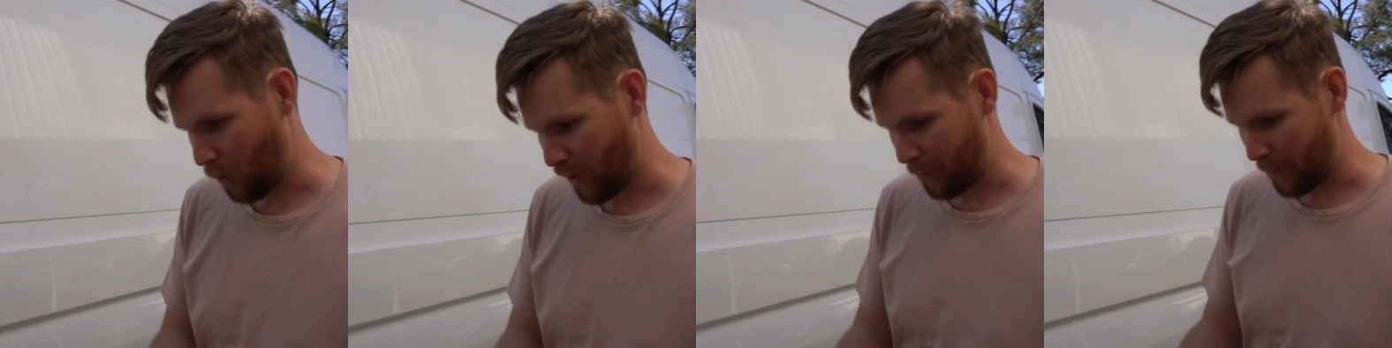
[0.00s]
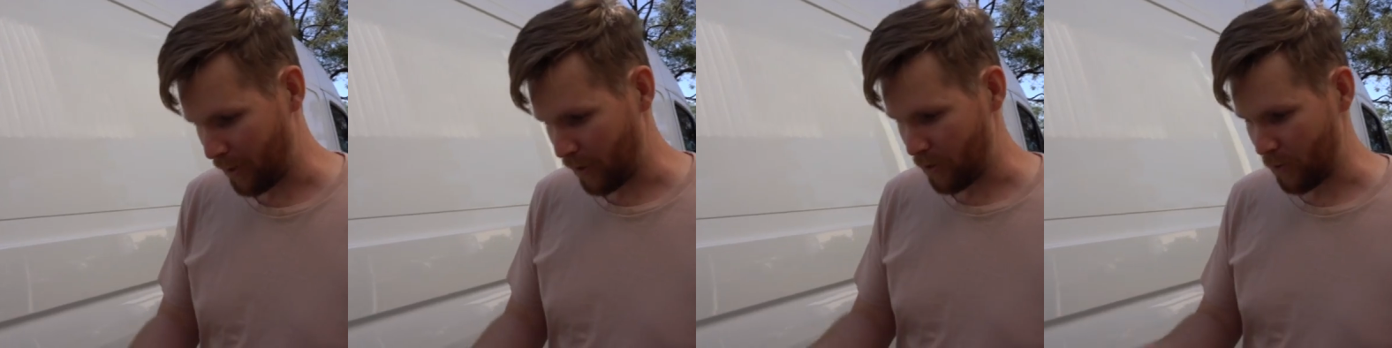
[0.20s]

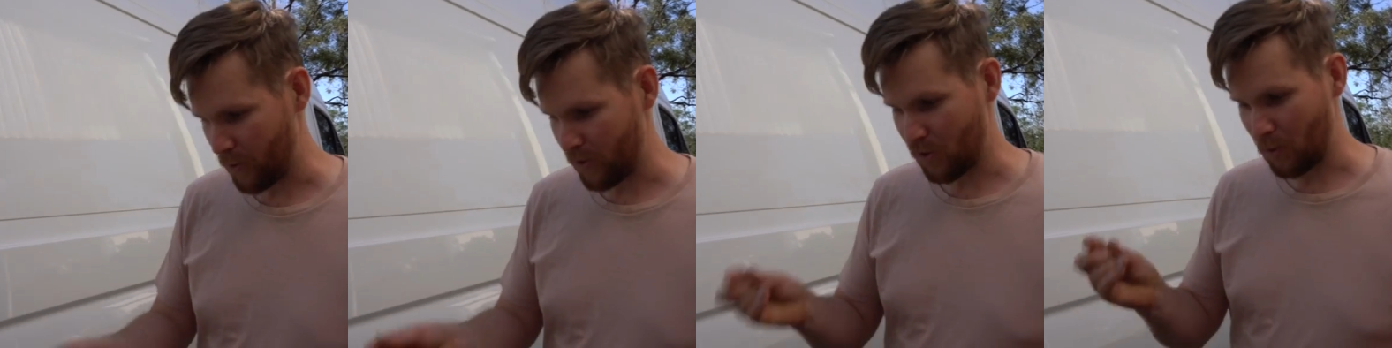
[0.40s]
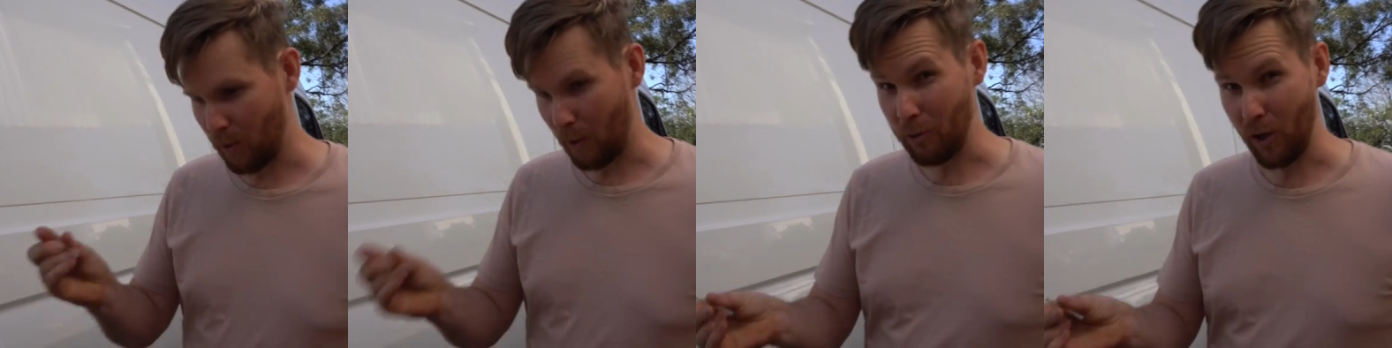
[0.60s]
What I'm gonna do
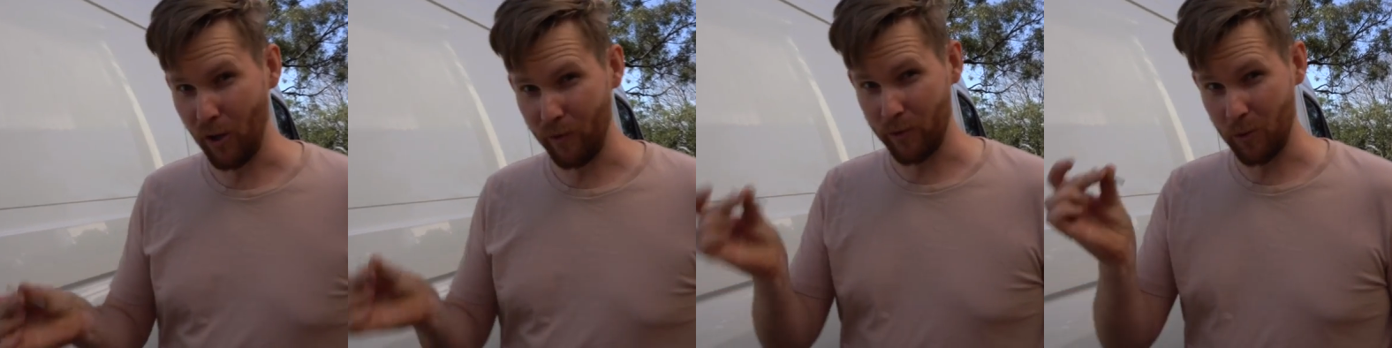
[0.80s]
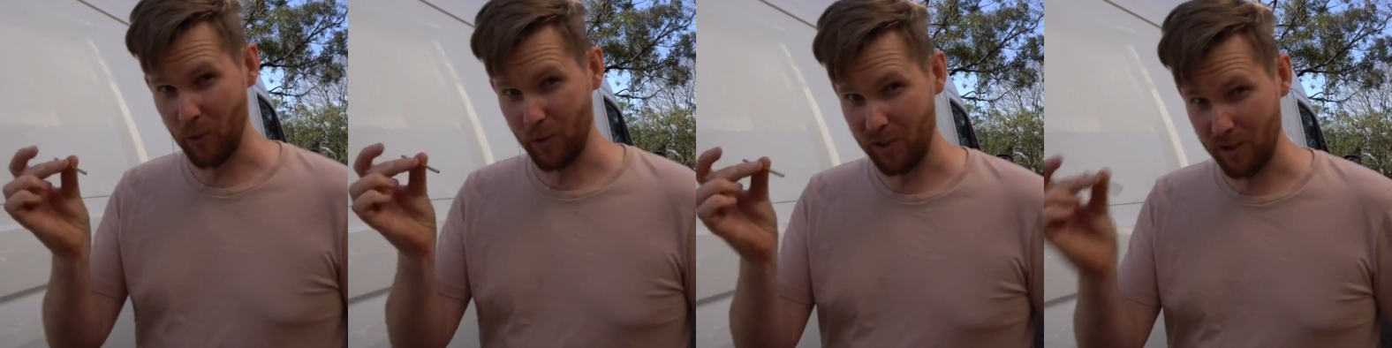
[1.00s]
is swap
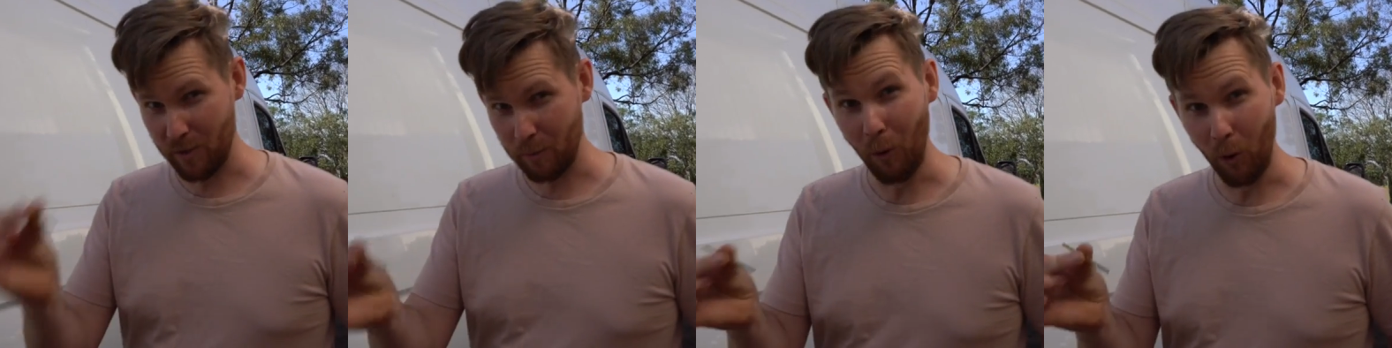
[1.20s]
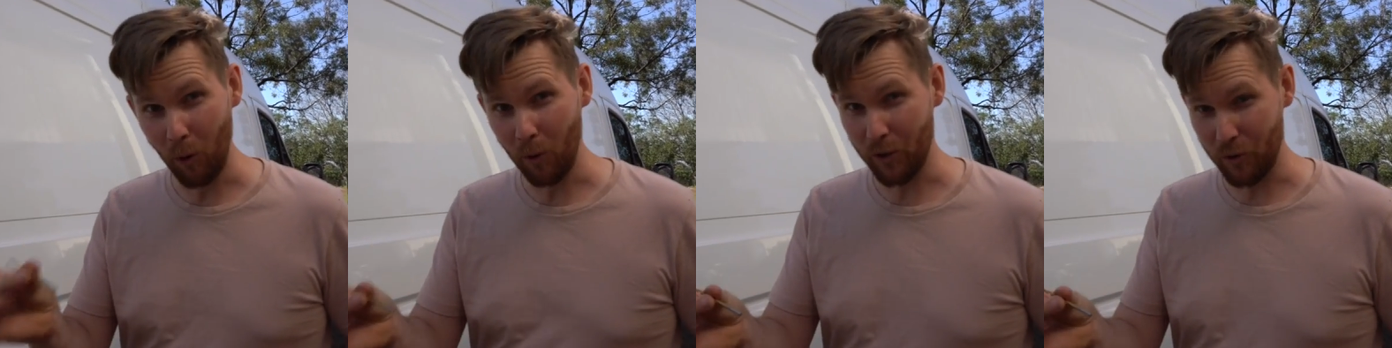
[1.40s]
over to a
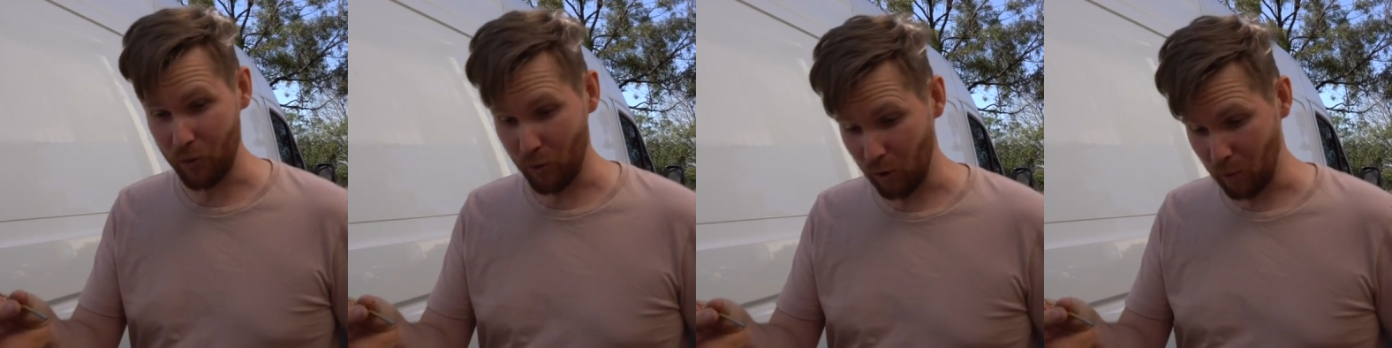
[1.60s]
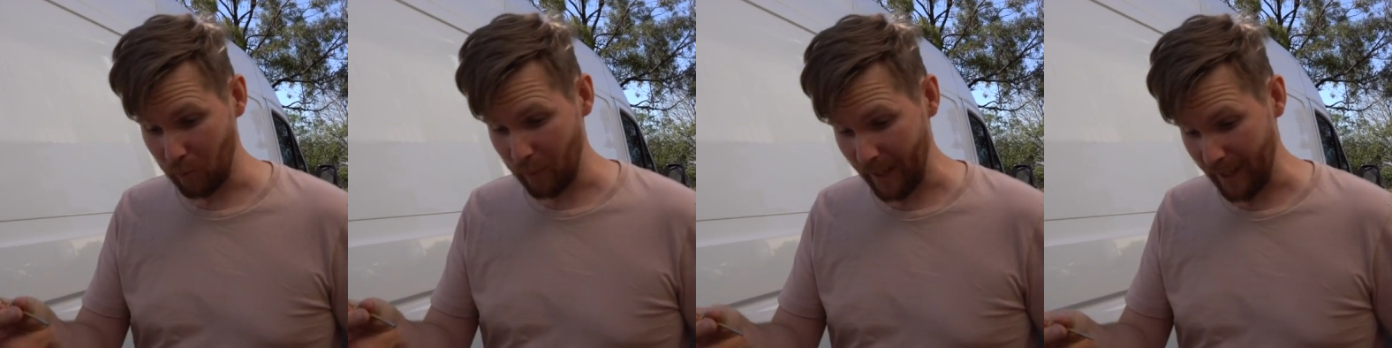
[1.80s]
smaller
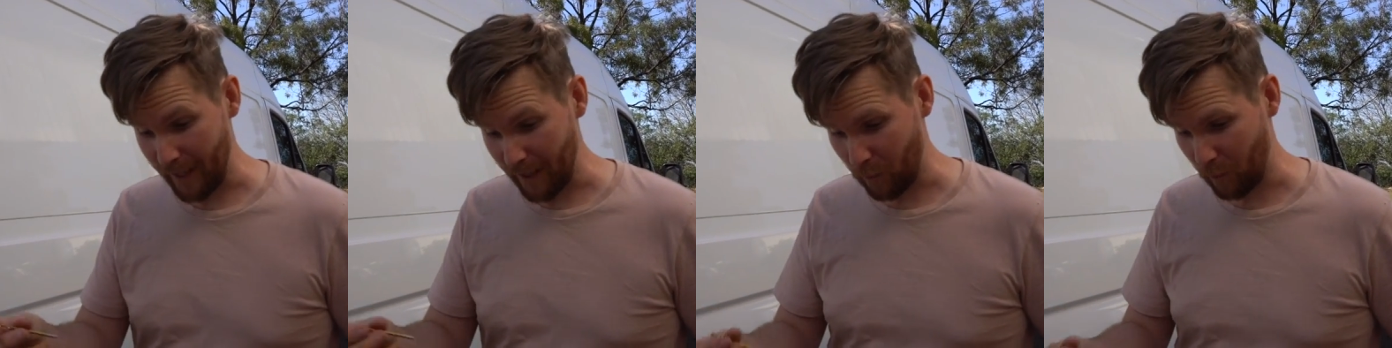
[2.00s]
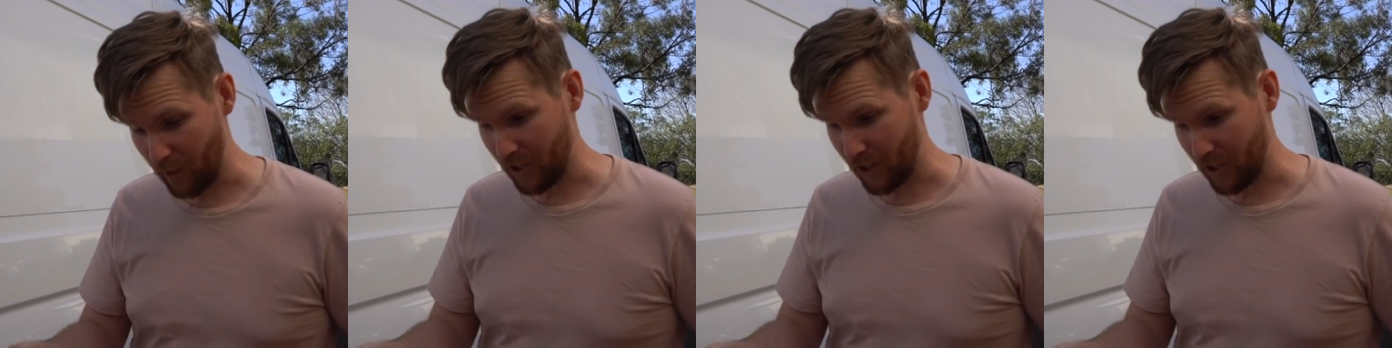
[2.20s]
drill bit,